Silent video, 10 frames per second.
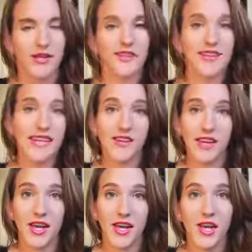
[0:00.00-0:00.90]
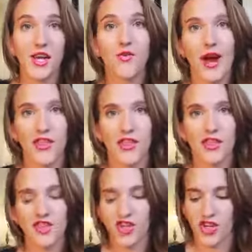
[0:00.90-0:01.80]
Stevia rather
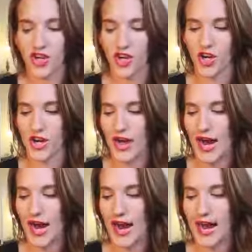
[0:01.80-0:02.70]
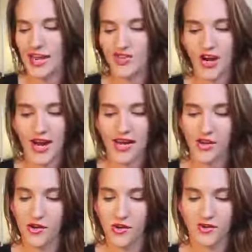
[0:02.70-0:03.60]
than sugar. I try
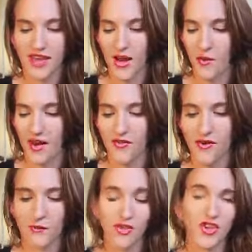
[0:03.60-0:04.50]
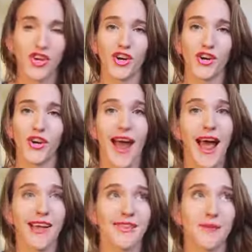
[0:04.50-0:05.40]
to stay away from sugar
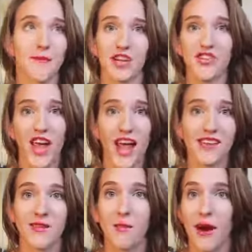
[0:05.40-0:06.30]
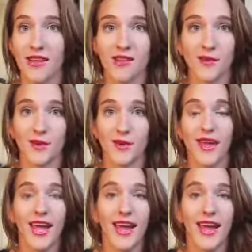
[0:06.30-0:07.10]
as much as possible.